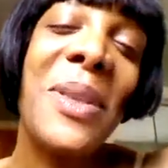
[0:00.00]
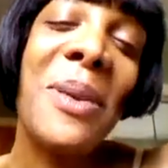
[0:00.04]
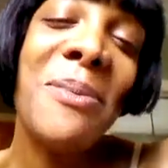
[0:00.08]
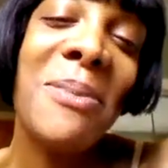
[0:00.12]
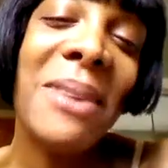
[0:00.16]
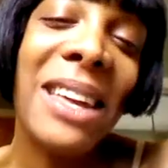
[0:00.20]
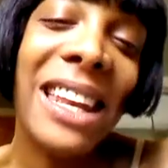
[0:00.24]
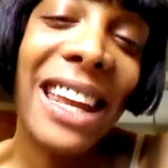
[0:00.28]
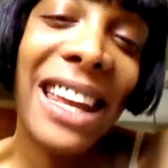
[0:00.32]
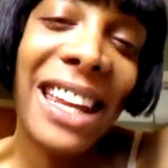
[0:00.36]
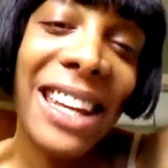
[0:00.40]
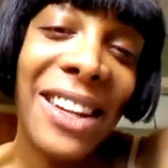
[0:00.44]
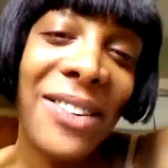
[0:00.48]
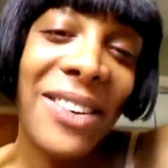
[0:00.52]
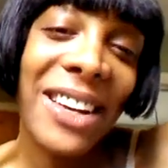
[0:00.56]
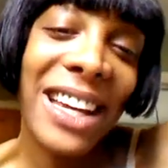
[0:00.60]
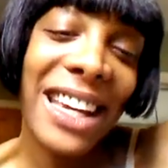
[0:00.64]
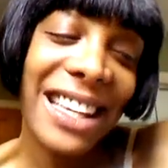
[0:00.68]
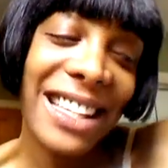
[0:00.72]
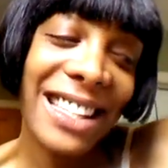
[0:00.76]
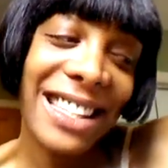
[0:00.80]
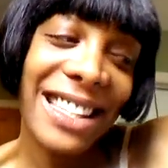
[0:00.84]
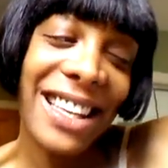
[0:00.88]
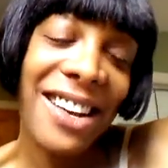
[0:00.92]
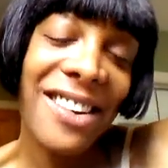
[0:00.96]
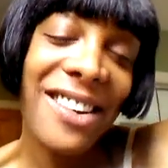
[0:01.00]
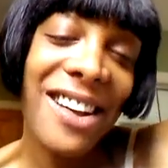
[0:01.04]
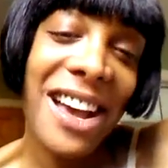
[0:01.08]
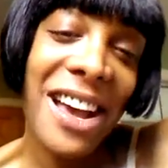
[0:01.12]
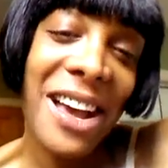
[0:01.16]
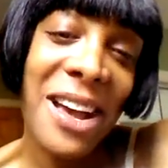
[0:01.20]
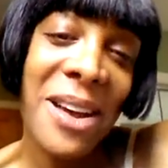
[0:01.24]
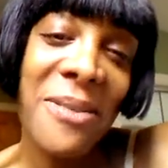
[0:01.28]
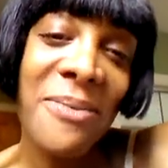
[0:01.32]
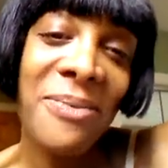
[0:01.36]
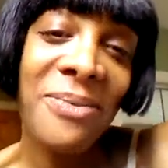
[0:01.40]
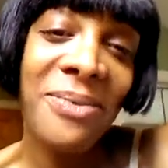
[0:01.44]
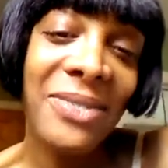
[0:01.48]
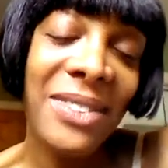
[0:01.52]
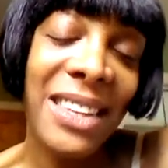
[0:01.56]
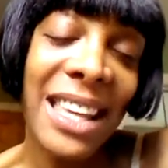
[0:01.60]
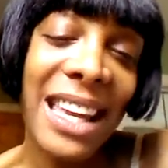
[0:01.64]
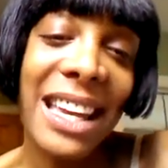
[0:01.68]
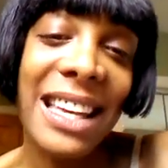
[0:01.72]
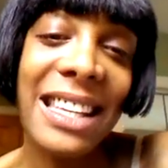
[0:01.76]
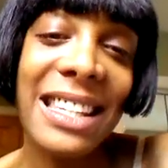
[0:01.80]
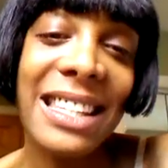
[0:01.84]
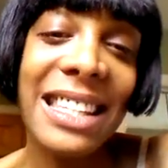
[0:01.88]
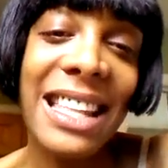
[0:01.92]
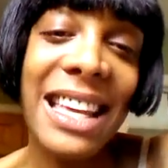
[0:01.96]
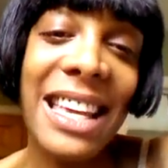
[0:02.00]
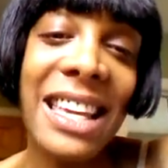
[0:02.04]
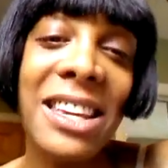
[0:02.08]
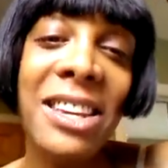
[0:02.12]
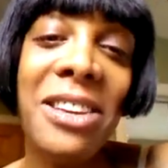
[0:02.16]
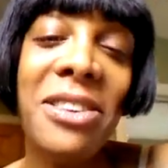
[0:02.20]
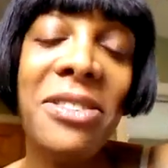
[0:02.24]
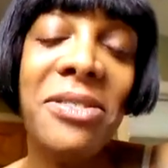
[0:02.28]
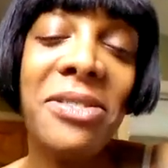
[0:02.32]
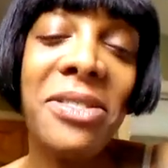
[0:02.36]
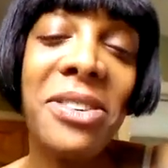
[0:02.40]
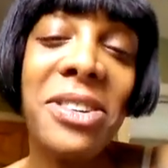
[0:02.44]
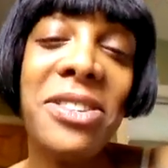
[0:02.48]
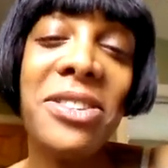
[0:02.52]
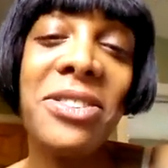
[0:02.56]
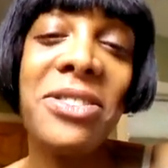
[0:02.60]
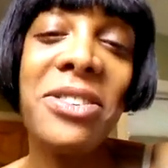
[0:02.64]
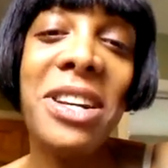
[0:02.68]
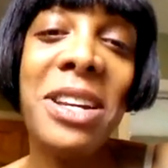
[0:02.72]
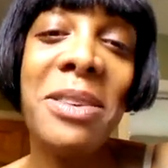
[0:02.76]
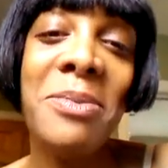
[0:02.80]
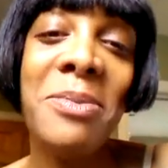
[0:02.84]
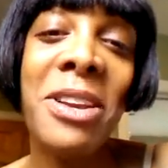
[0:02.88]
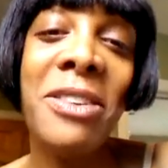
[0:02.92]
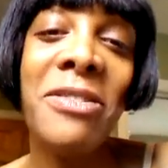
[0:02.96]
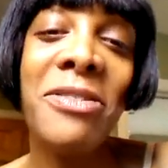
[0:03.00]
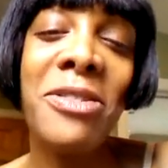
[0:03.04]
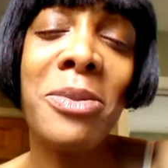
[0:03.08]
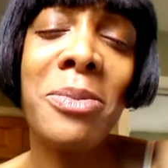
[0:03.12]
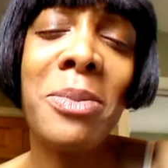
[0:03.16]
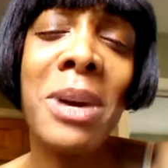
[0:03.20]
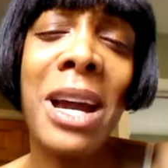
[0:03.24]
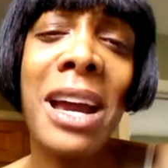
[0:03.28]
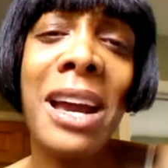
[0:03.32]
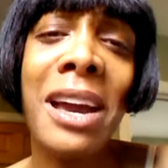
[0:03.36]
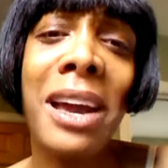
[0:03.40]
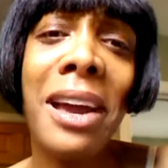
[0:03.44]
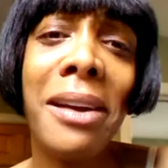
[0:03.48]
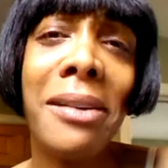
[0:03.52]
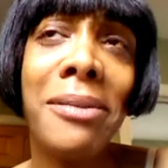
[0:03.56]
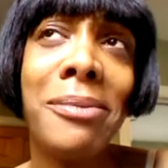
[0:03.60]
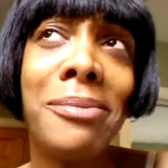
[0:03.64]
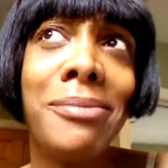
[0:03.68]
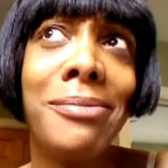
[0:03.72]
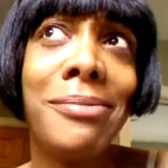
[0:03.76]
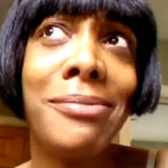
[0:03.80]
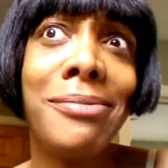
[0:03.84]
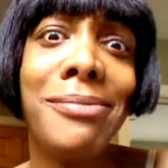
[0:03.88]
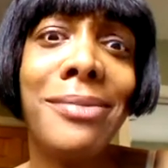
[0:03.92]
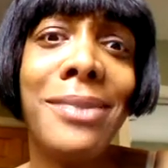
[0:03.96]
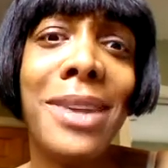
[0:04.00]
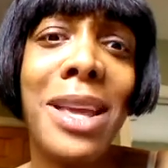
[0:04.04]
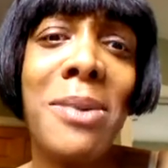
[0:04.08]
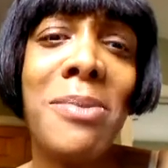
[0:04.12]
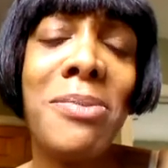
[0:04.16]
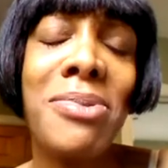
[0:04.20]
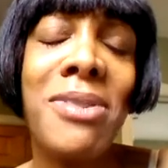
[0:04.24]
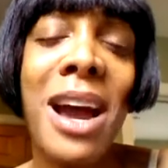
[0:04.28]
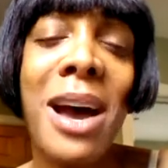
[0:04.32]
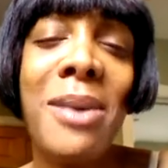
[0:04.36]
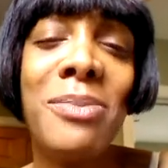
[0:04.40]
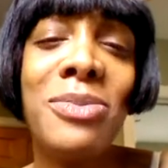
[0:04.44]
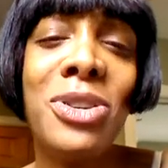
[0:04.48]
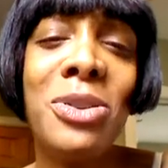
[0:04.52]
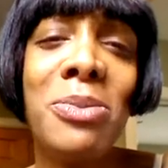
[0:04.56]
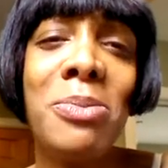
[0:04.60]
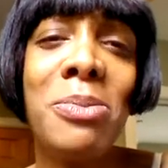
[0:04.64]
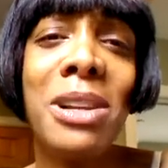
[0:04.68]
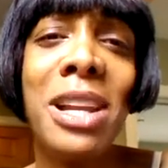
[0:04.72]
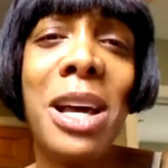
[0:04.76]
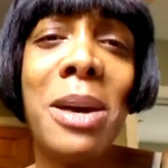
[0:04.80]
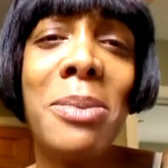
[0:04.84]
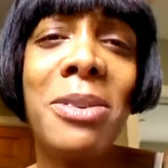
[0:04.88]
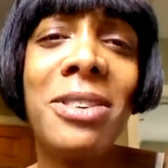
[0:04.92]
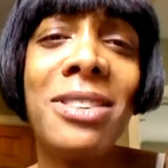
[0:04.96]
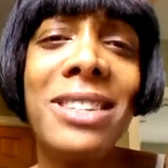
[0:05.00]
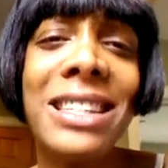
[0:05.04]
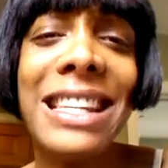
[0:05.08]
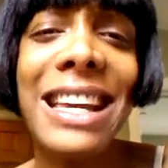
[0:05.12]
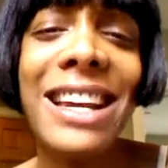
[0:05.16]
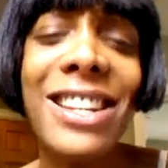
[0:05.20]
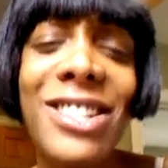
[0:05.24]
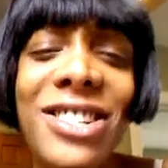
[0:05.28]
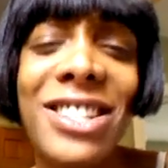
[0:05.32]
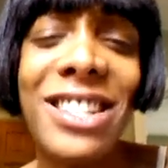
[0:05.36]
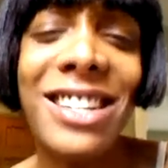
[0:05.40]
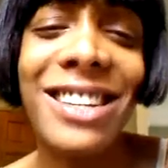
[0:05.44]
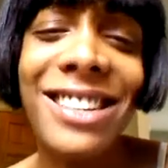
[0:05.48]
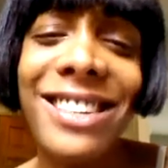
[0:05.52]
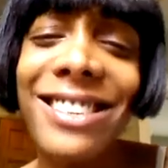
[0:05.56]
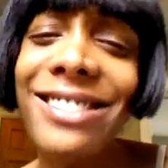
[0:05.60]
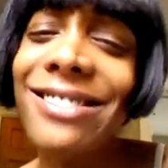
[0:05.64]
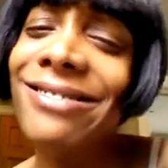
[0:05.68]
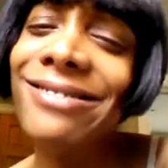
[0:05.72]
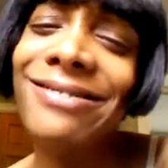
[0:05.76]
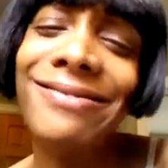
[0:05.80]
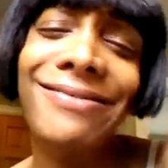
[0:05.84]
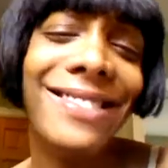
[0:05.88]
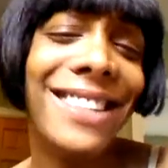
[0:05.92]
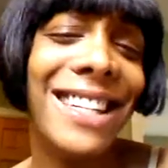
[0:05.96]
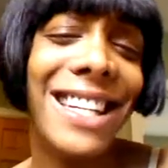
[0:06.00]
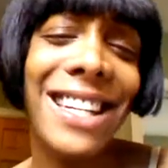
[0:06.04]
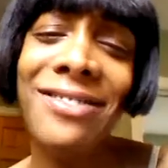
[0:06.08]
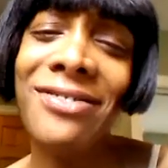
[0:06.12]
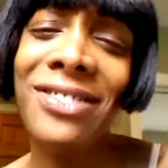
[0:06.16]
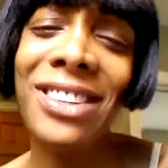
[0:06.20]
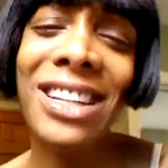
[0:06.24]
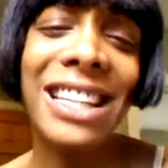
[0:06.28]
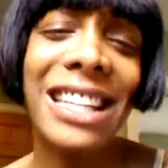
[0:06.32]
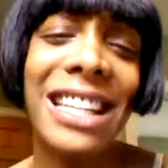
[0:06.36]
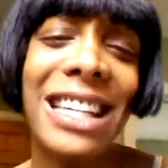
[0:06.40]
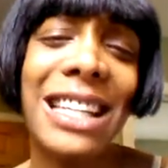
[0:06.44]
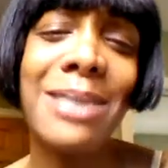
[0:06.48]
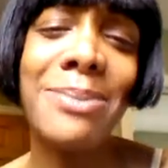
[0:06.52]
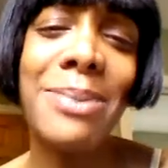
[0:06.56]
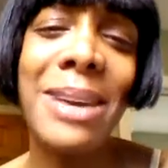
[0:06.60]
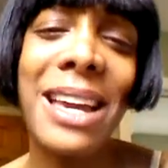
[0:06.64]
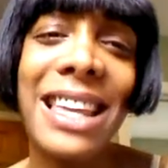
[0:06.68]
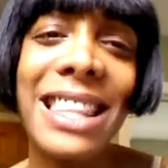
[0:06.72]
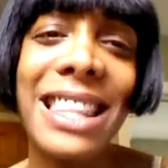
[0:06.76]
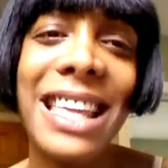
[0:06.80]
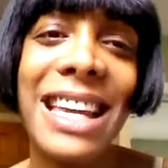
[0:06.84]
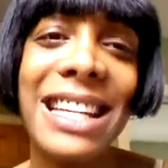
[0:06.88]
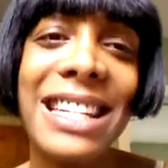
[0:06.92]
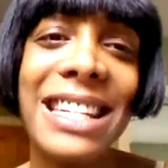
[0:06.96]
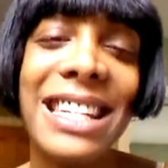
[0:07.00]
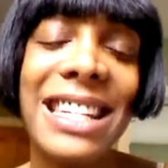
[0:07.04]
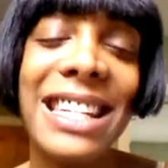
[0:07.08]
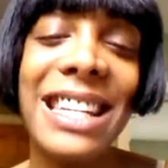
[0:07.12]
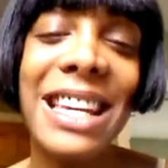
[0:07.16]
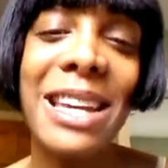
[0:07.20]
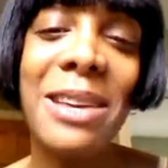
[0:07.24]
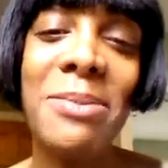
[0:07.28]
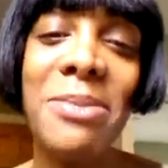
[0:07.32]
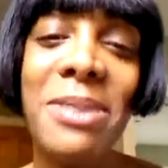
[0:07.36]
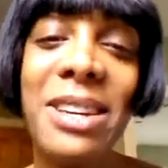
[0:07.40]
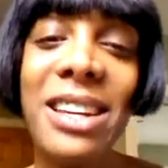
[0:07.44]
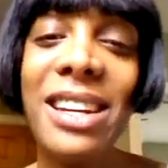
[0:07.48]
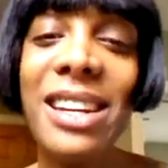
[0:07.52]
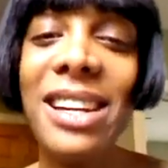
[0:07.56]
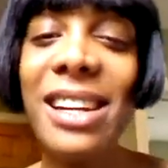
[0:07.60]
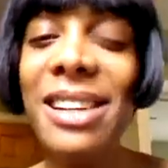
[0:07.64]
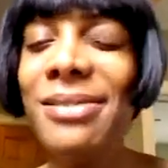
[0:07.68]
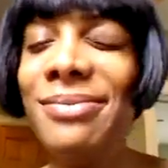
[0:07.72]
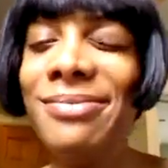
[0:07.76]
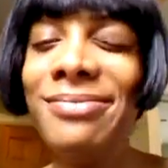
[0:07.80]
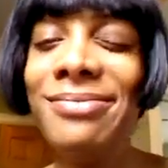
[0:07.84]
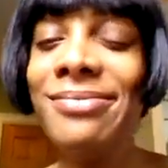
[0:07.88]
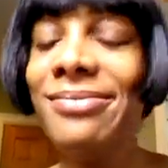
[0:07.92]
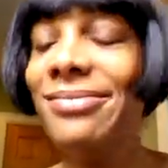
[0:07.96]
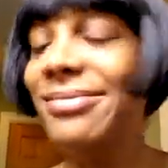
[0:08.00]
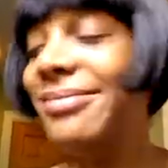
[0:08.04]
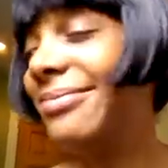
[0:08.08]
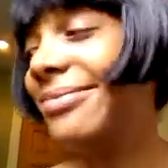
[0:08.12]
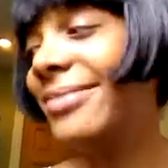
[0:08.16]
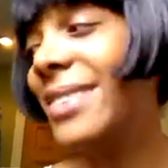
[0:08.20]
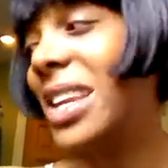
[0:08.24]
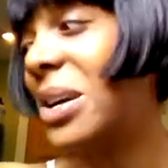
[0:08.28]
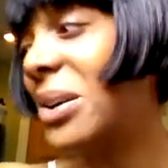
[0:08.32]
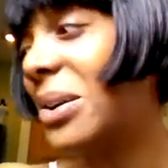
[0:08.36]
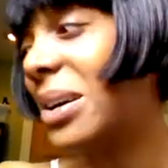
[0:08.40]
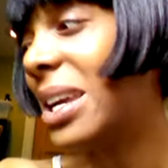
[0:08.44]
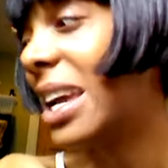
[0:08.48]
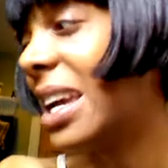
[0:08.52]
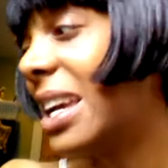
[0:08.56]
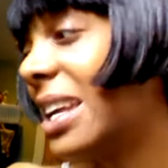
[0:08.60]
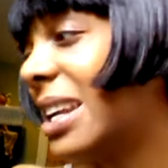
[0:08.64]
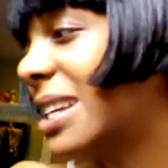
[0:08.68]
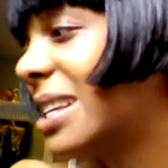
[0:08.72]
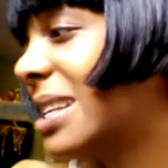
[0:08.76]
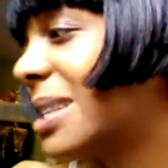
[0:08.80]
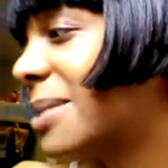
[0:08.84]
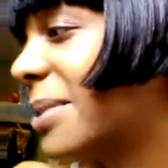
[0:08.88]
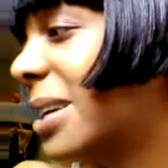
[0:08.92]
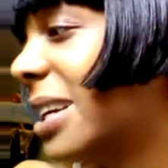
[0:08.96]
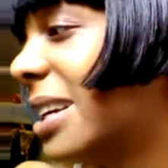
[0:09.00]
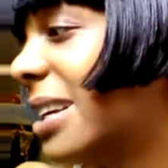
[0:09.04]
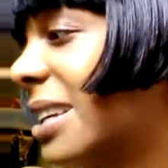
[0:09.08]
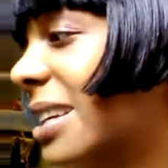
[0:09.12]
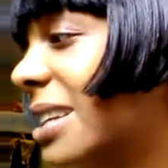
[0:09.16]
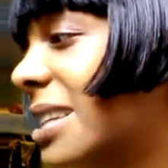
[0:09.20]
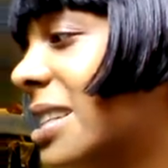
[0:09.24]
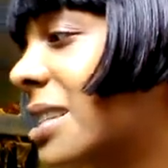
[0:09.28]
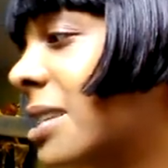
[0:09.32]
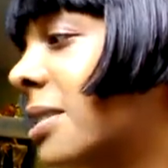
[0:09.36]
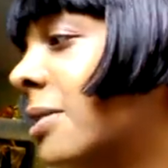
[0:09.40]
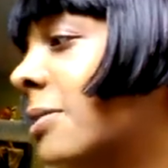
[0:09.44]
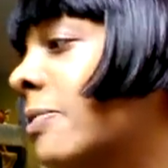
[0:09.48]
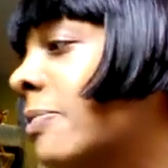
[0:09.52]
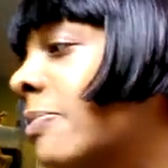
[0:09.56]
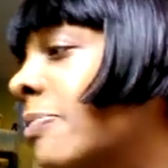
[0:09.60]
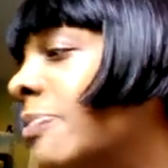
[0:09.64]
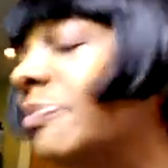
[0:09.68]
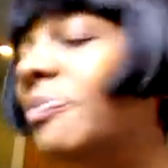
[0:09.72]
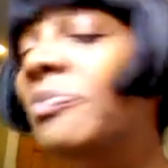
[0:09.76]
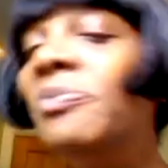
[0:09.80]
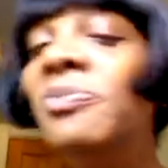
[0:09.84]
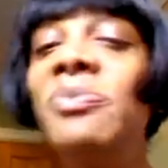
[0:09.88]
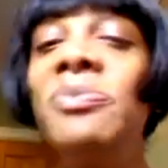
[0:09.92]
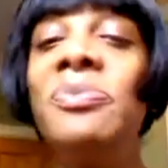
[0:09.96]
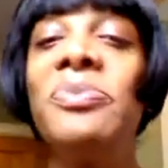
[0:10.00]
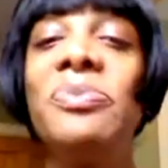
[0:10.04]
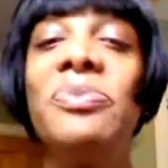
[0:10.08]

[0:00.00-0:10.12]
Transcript: But anyway, so yes, thank you for joining me for my impromptu blubber session. Didn't really expect that today, but okay, it is what it is.